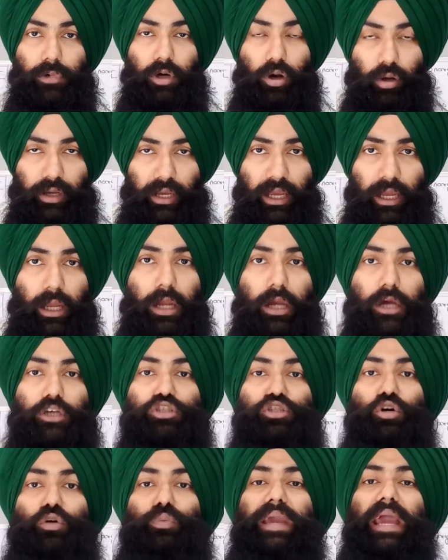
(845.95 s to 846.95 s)
Okay,
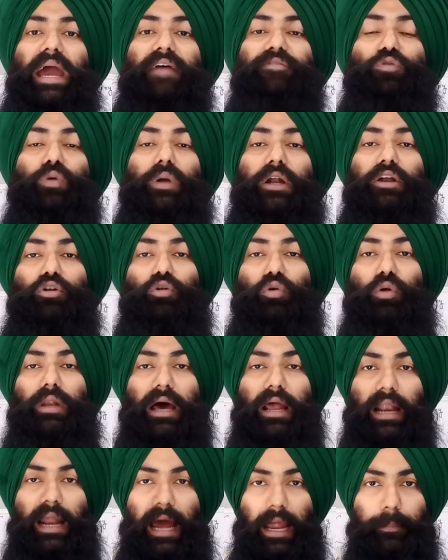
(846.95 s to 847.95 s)
so we have to control
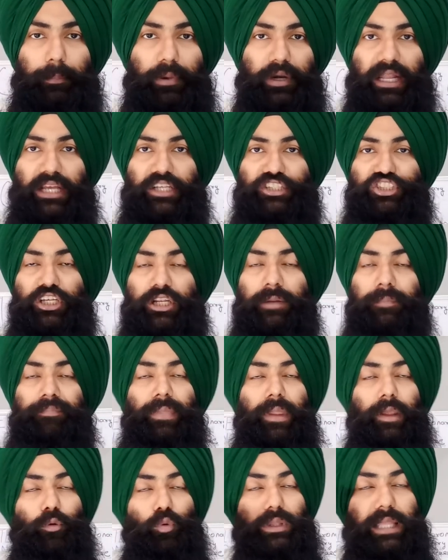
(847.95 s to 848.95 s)
our hypertension
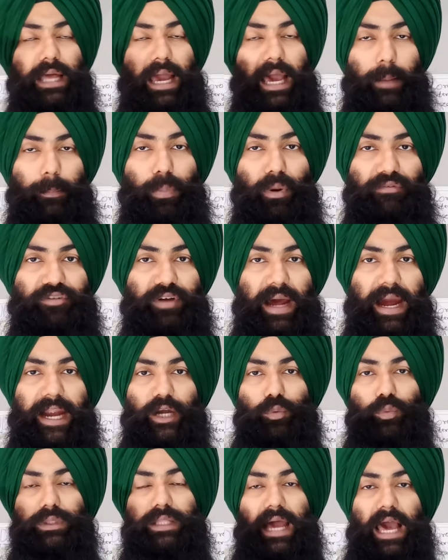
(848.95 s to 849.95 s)
with the help of
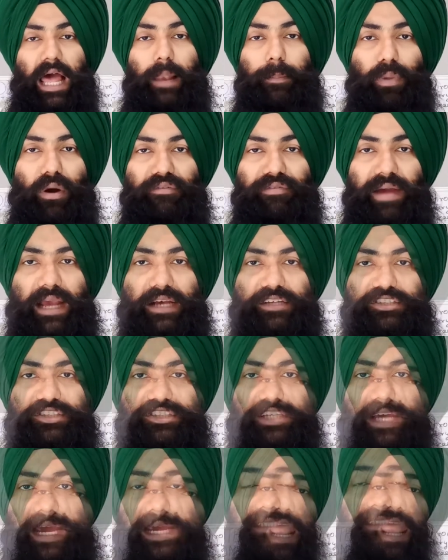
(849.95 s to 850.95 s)
diet, with the help of
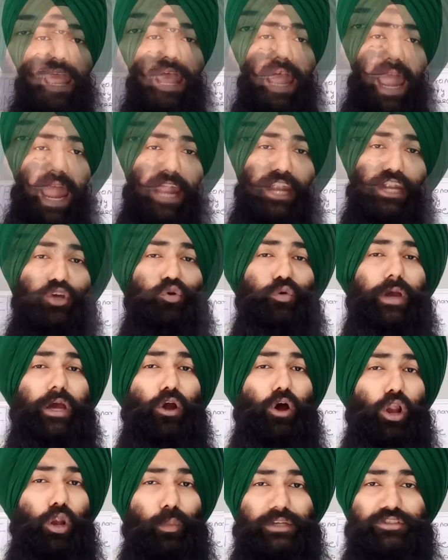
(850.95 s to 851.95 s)
exercise, and you
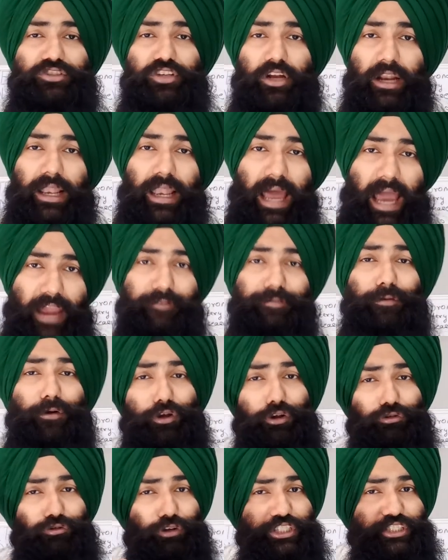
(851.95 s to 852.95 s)
can always rely for
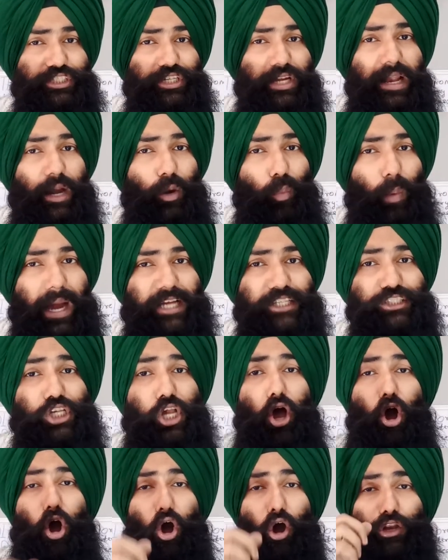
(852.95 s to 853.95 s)
nutritional advice
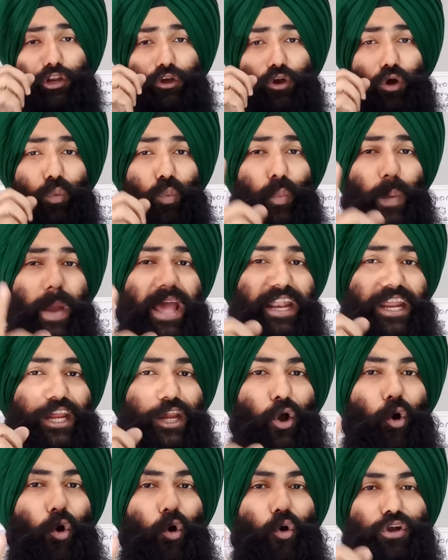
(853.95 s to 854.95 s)
on your
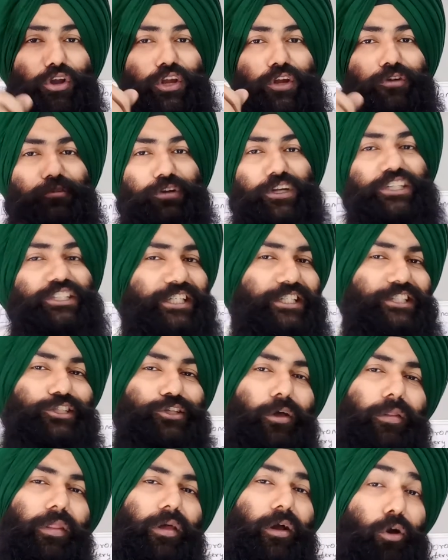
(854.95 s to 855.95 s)
very own
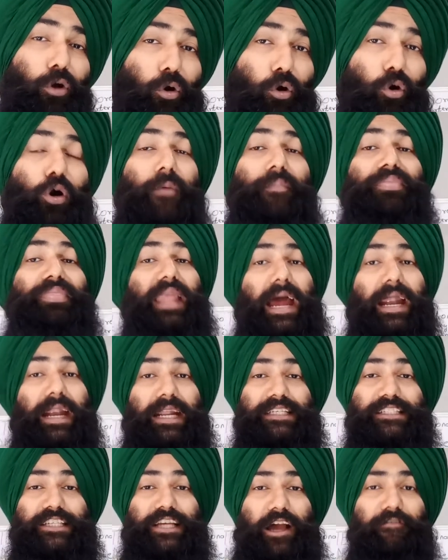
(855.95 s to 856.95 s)
nutritionist on the go, that
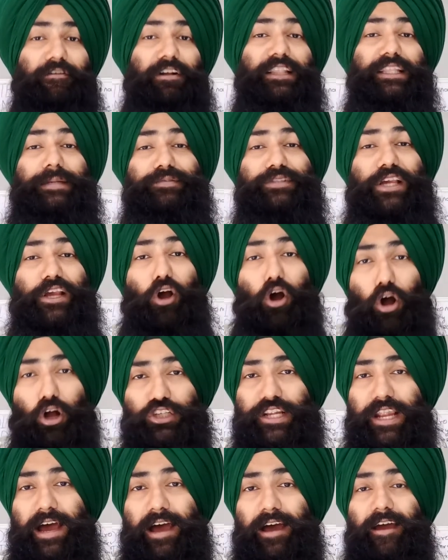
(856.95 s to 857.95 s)
is Kanwaldeep Singh
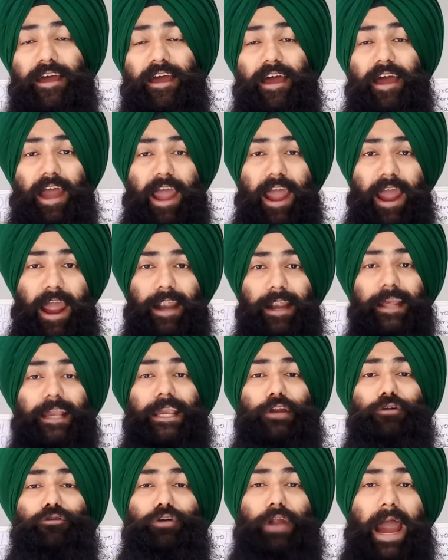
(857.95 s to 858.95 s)
Aujla and
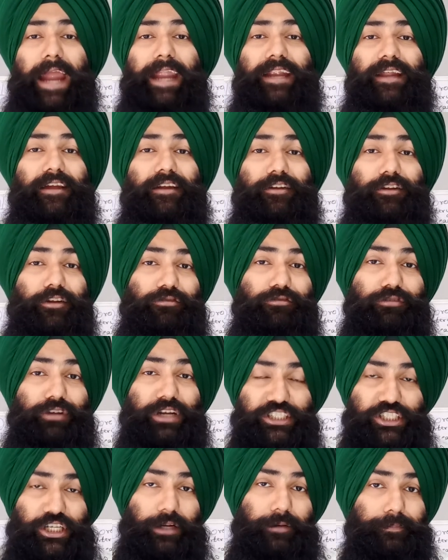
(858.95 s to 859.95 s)
Erudite
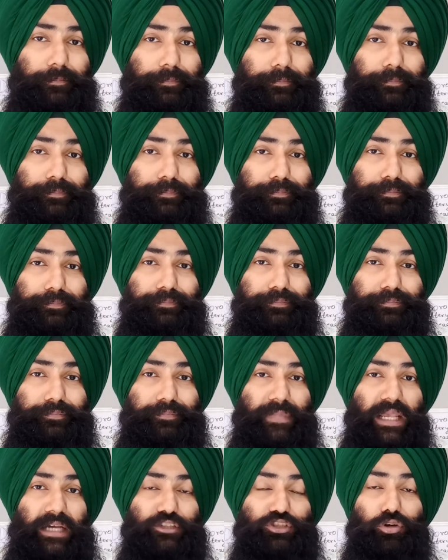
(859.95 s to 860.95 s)
Nutrition.
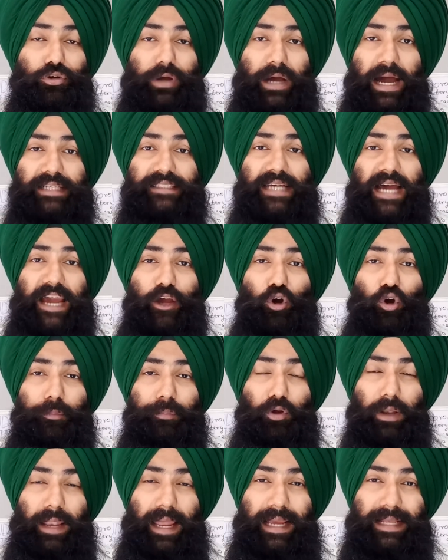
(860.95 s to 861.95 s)
So guys, I
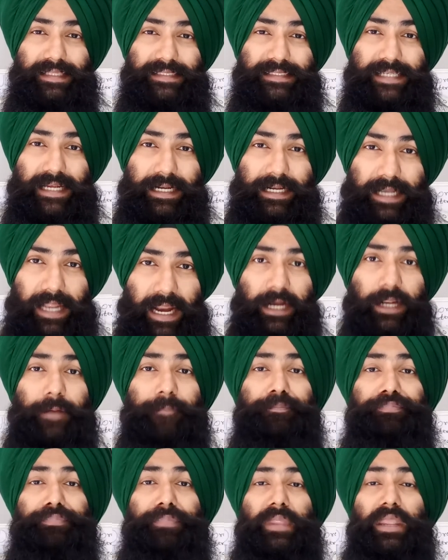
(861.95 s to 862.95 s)
hope you like this
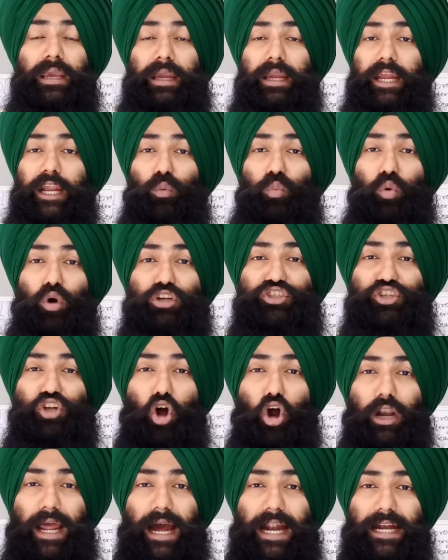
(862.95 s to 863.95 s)
content. It was
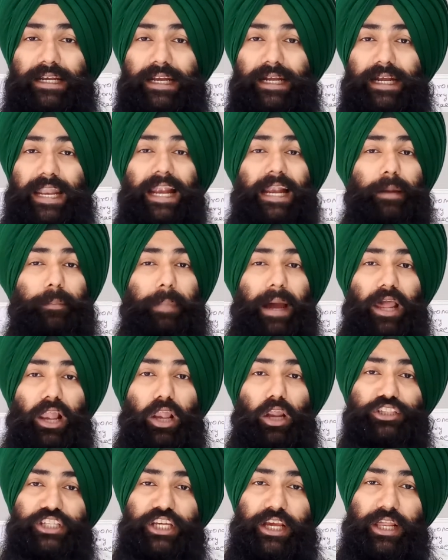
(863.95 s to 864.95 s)
not a detailed
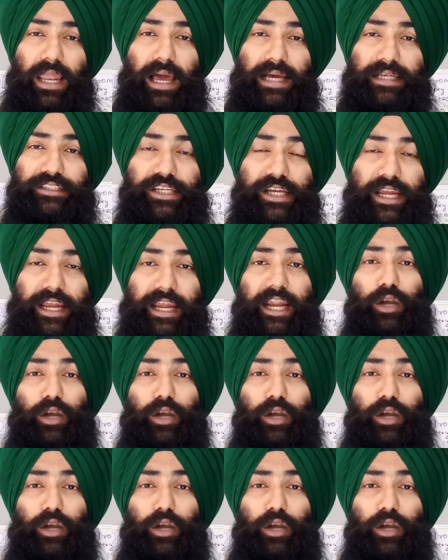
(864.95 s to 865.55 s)
biology class.